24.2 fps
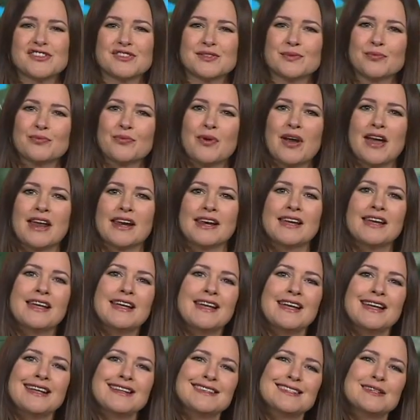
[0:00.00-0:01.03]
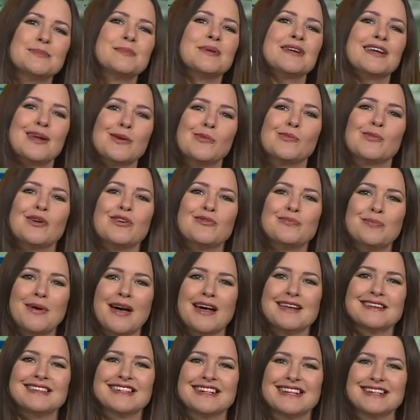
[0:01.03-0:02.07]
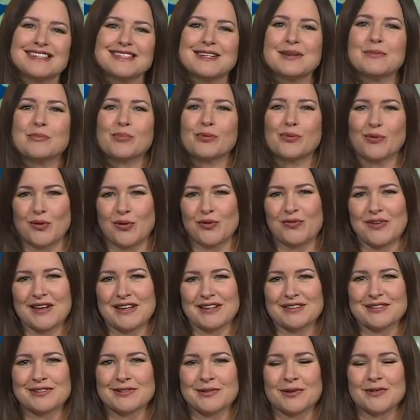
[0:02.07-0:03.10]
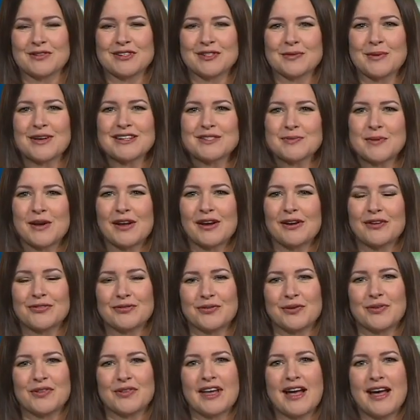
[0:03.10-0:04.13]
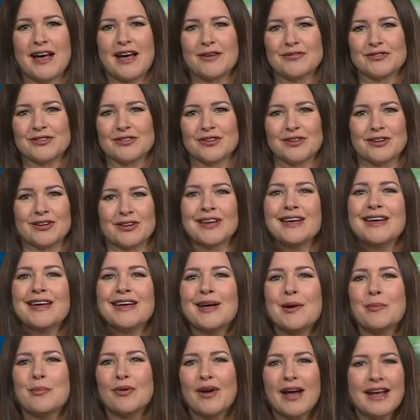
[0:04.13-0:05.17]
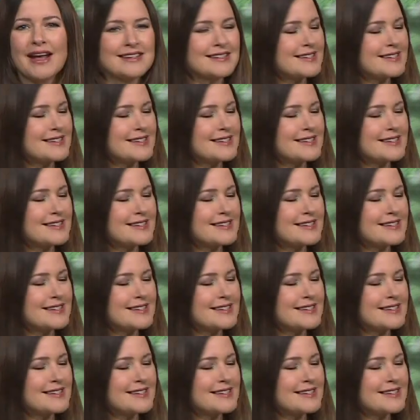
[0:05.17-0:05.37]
of rain to begin with, but it is an improving story. So as we go through the afternoon, brighter